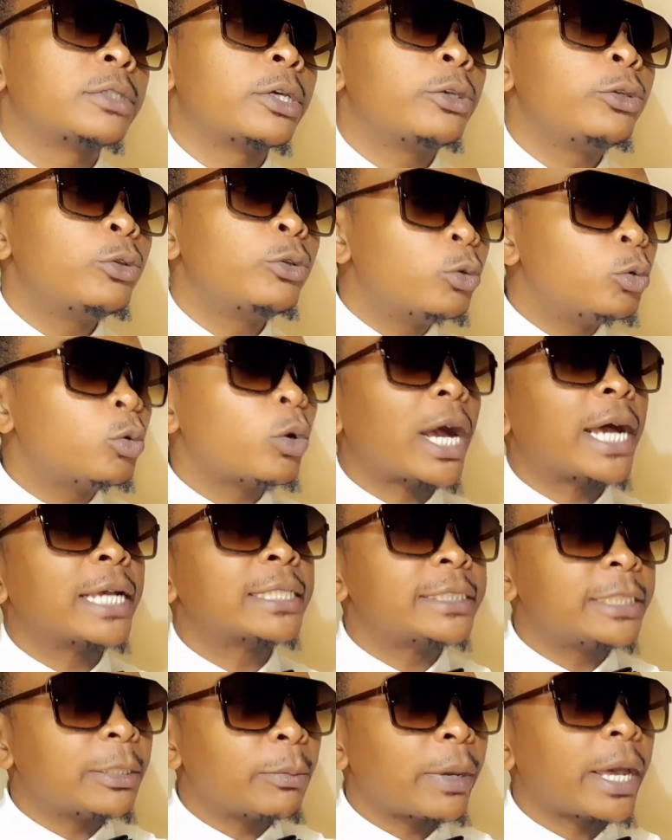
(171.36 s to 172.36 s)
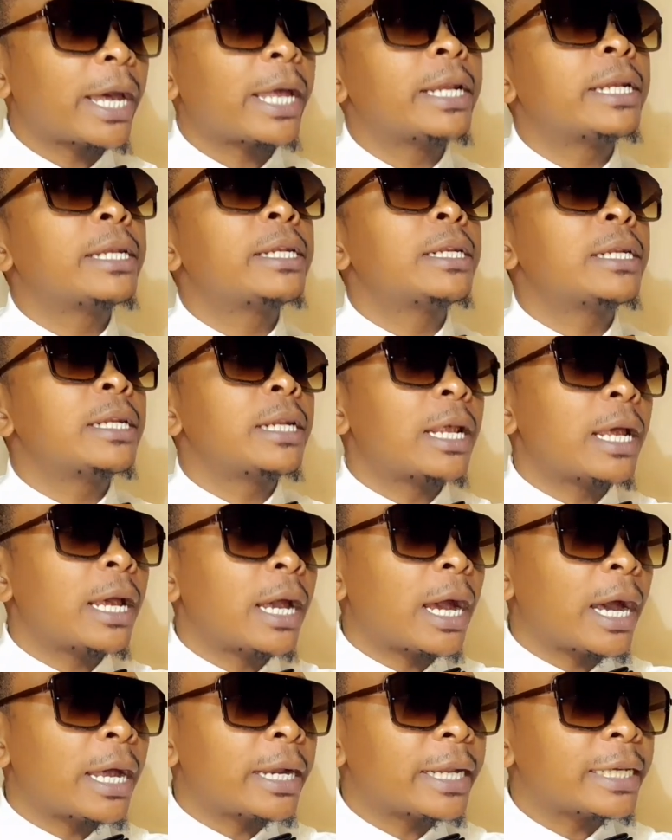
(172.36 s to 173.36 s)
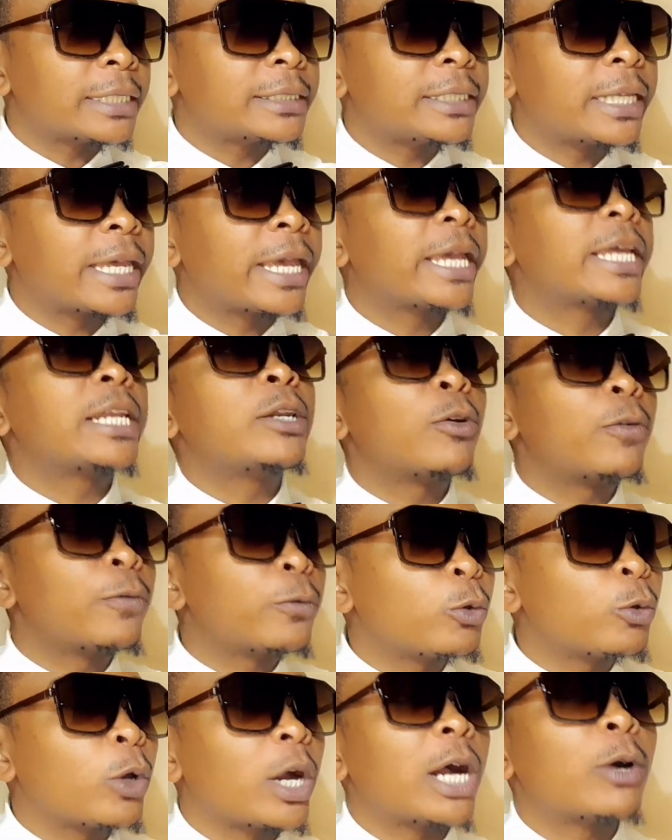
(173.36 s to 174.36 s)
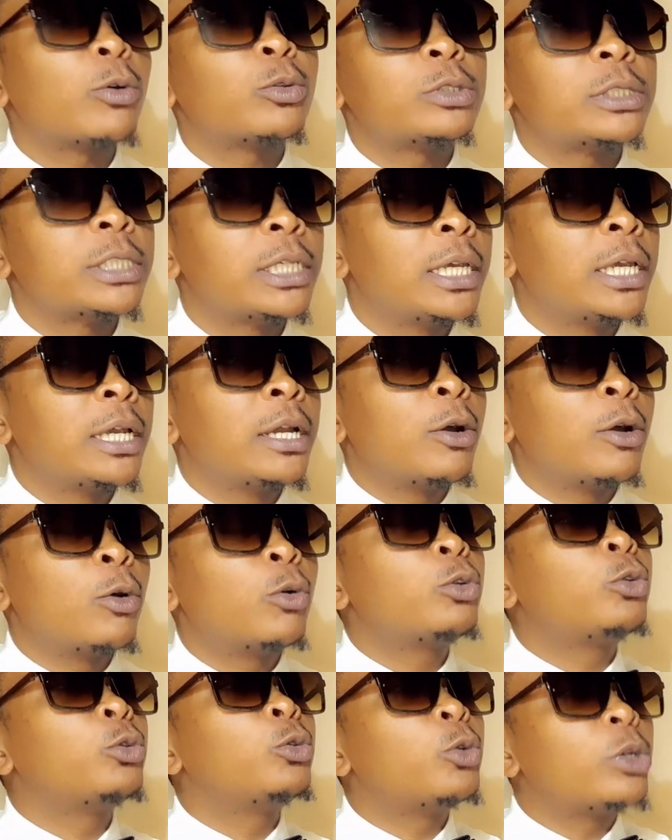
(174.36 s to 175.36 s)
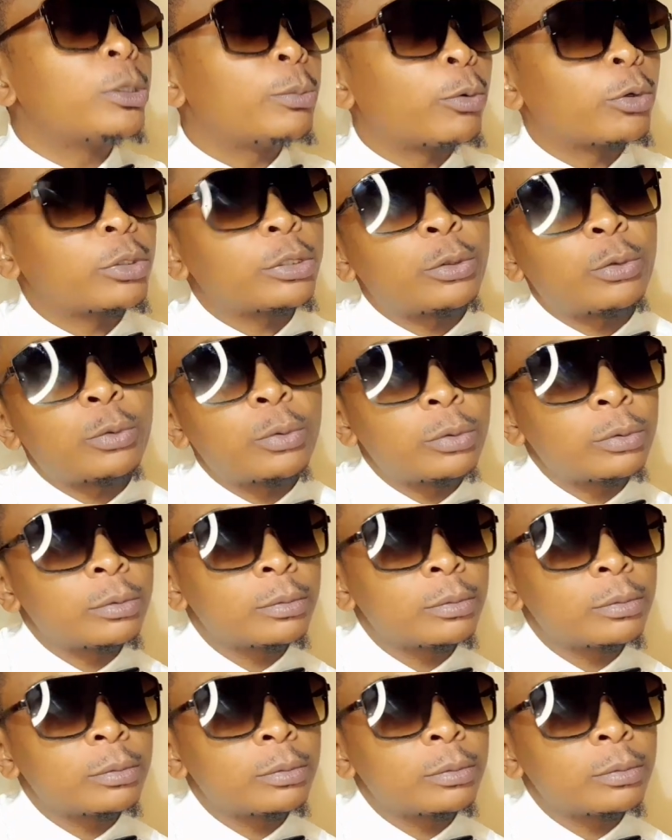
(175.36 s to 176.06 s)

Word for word: You, as the man and as the head of your house, who do you report to?